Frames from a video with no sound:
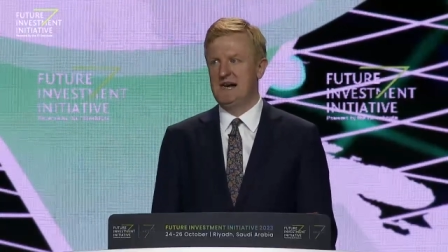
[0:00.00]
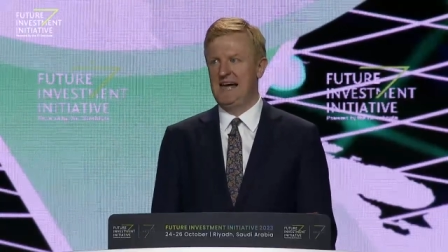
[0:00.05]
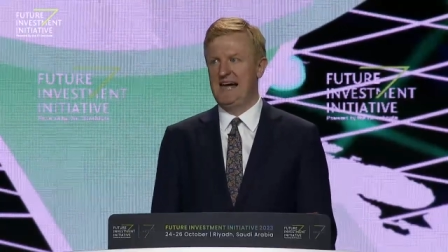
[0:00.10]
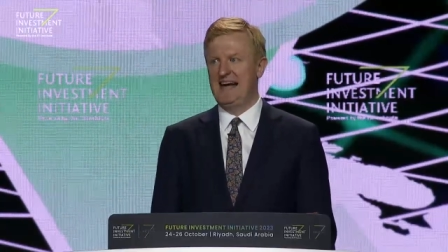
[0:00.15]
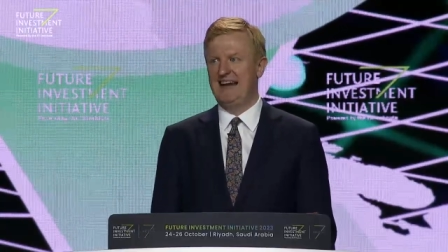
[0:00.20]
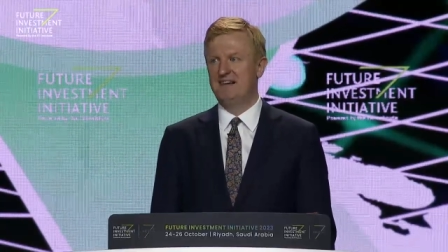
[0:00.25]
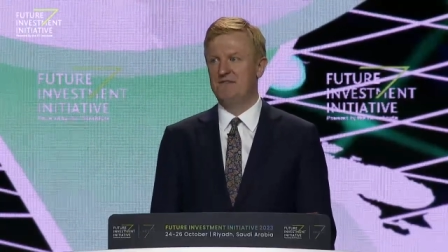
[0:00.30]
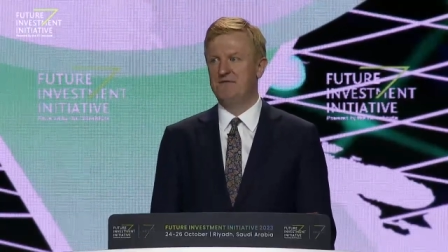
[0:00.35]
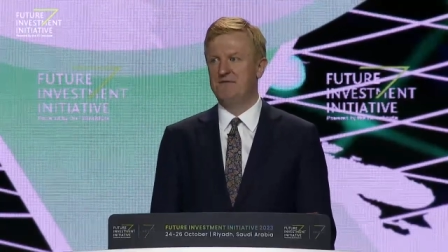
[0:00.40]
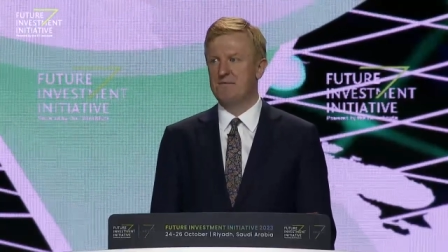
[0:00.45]

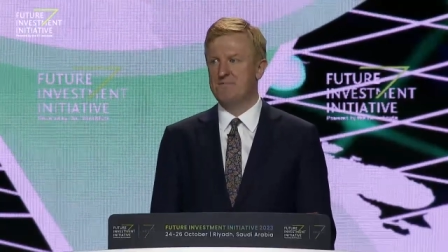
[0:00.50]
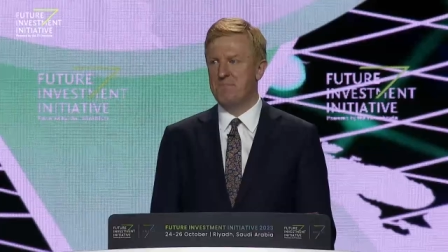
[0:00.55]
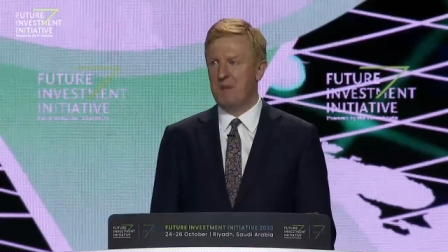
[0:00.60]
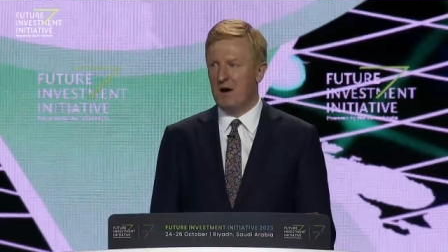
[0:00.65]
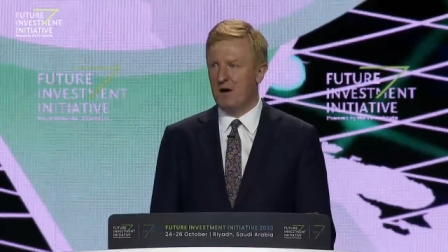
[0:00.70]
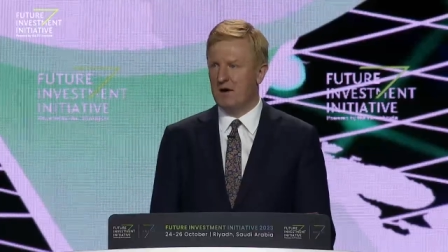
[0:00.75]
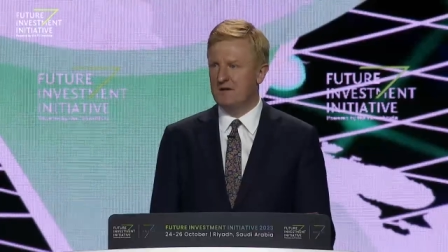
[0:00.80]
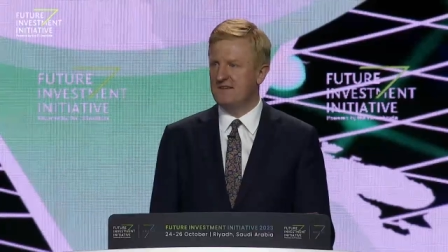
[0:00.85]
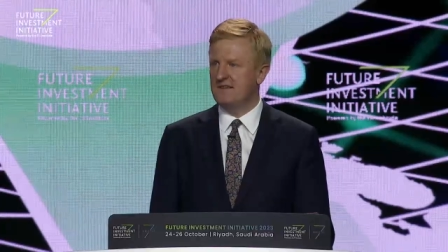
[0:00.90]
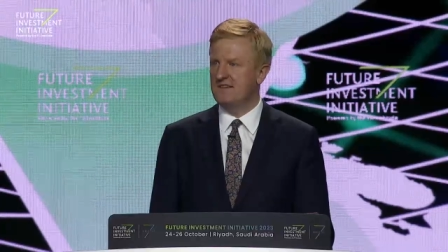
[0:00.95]
and for
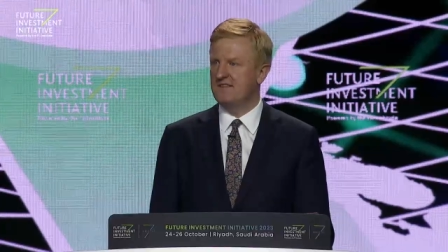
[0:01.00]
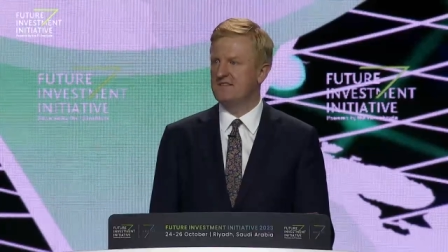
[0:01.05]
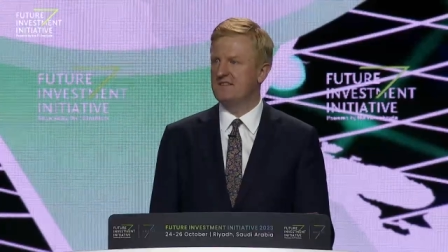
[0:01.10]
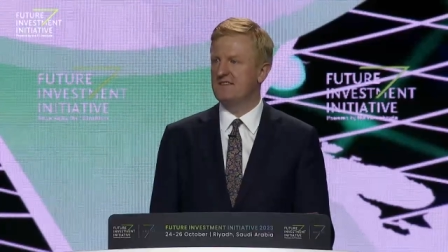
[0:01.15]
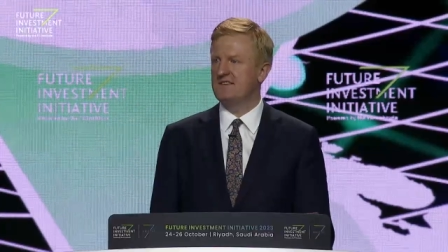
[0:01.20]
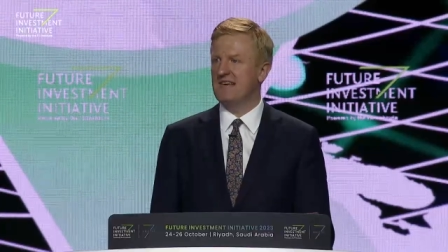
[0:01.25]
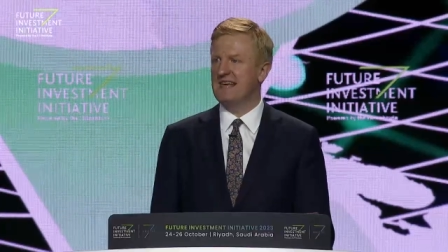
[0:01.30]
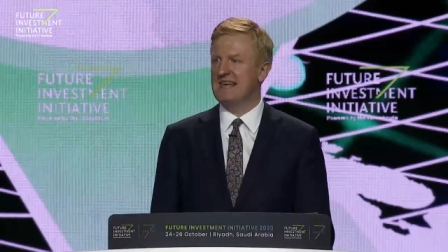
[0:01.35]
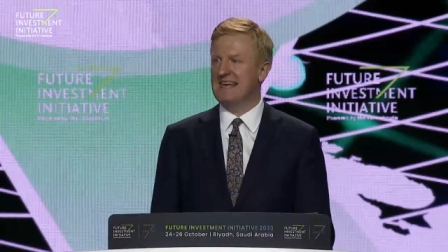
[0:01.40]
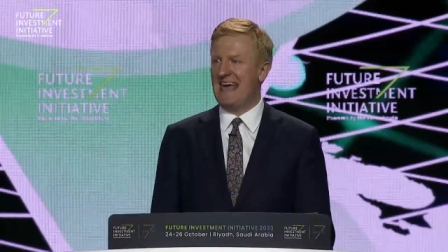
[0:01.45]
parties to
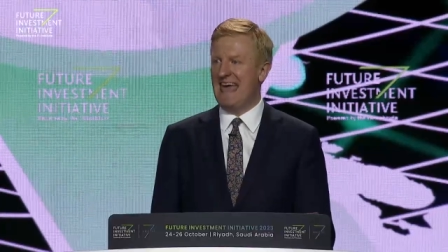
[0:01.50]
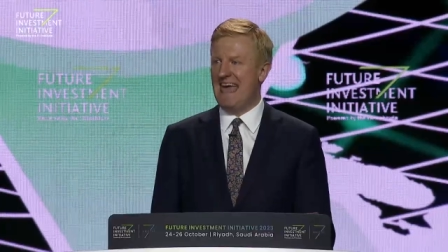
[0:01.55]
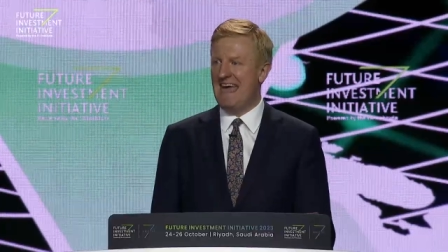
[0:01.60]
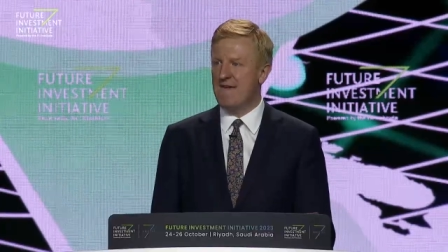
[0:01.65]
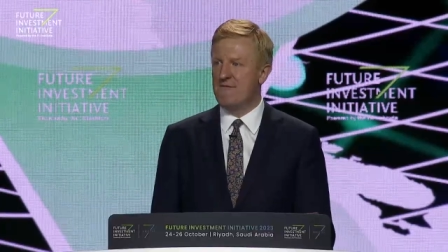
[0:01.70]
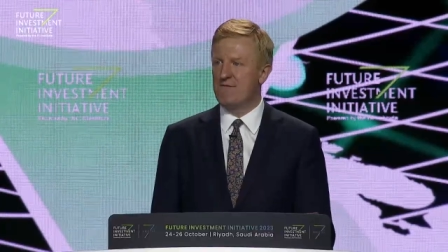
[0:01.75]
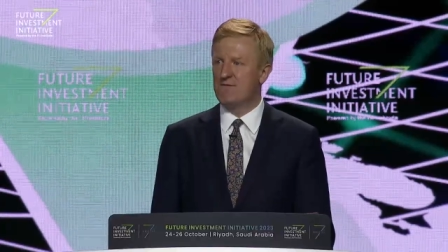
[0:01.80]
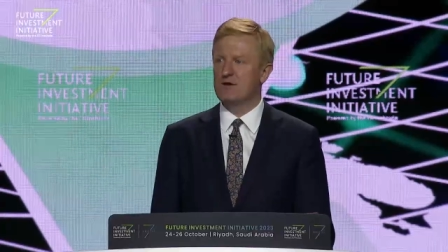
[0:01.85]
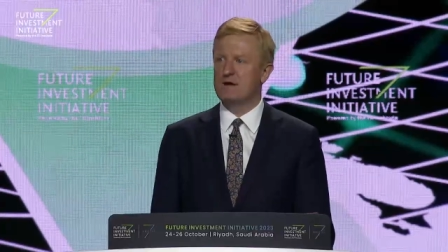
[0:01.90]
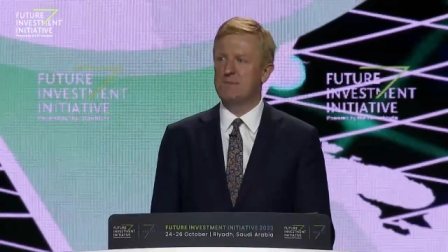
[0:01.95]
take
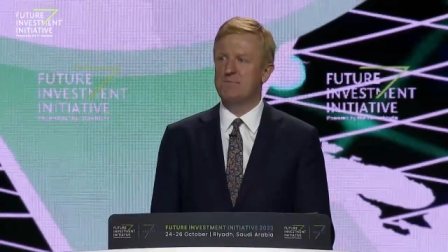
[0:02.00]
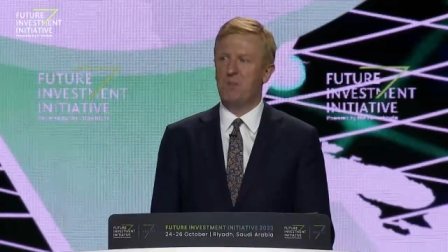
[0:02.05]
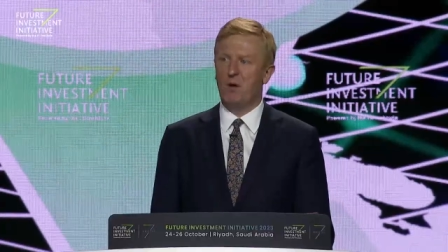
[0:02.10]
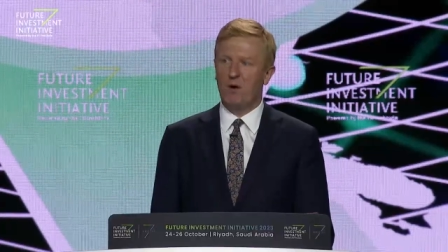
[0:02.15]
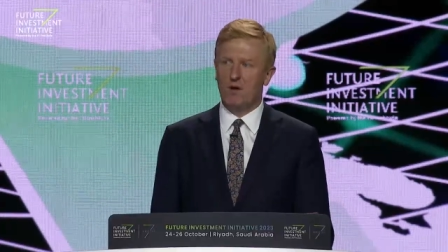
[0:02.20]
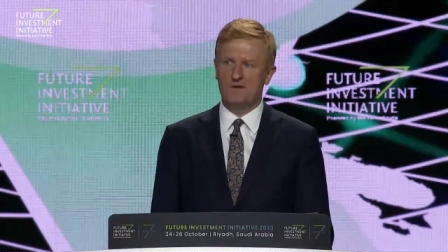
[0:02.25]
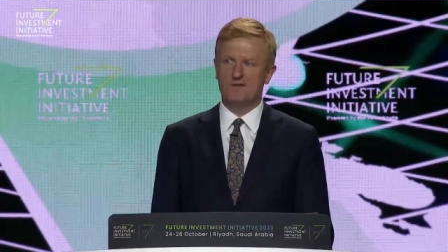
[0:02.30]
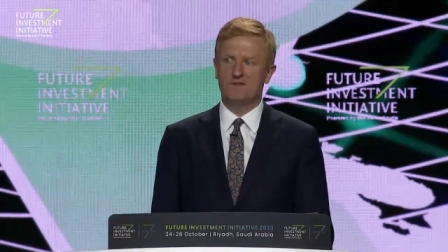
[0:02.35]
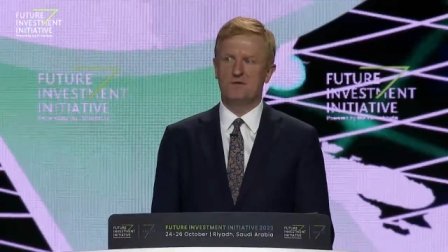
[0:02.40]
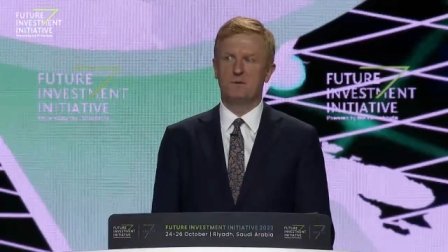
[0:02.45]
every
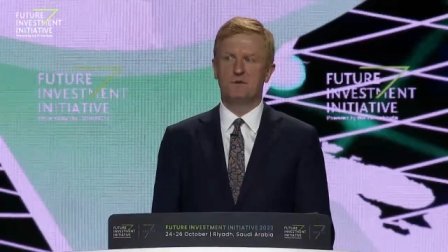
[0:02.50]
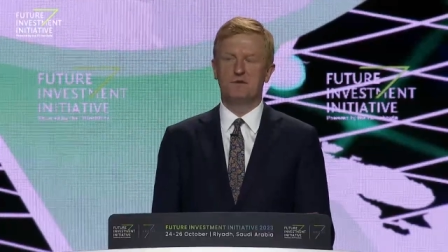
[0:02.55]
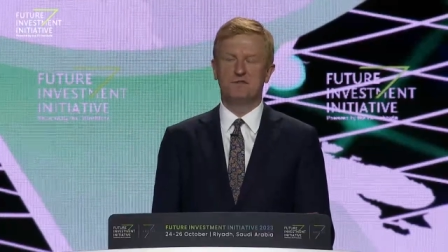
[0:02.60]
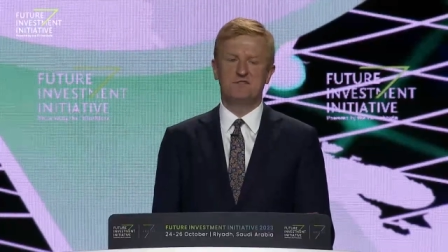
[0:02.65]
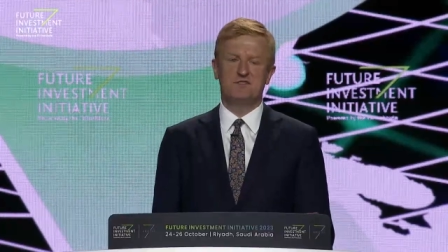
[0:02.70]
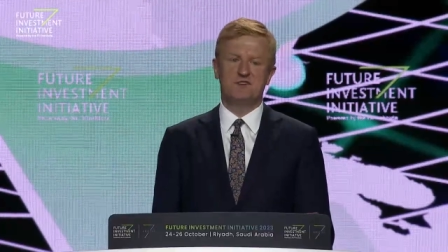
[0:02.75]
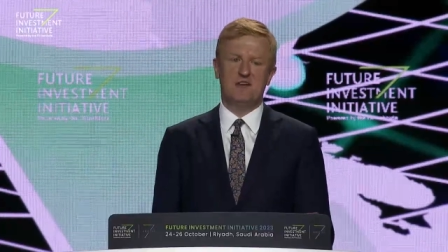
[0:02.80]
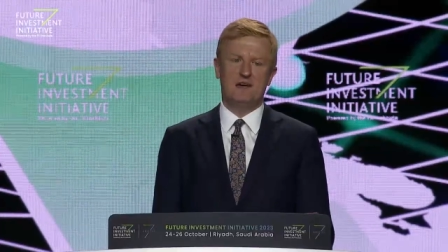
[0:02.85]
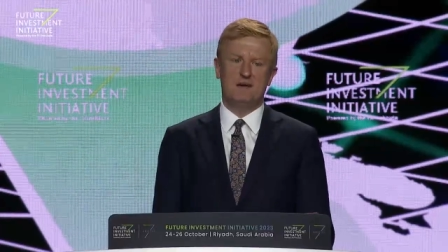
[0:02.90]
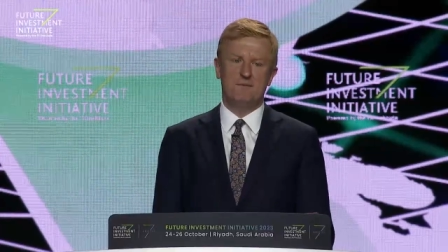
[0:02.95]
possible
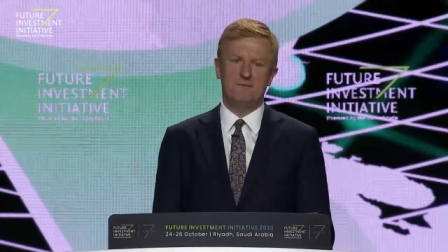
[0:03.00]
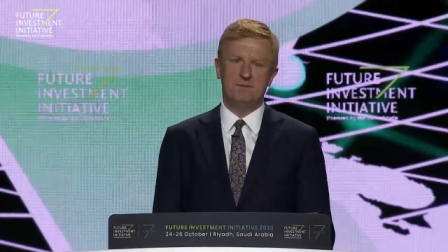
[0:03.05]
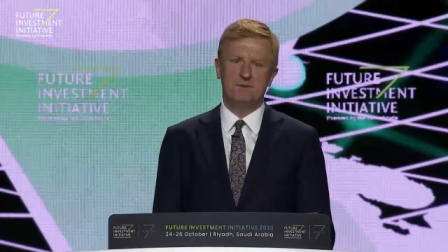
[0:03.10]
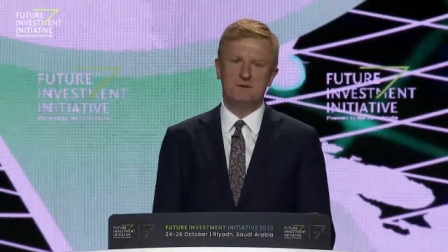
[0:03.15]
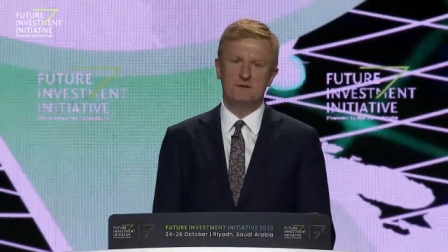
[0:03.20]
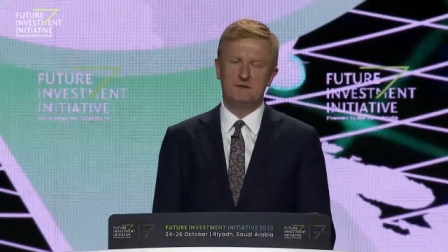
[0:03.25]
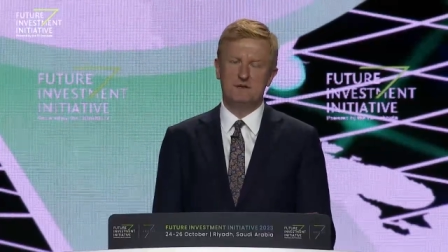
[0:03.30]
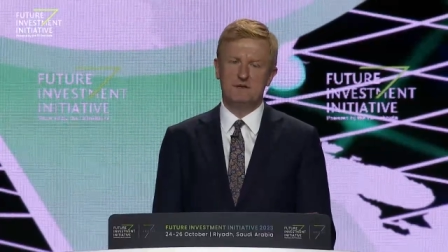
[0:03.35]
step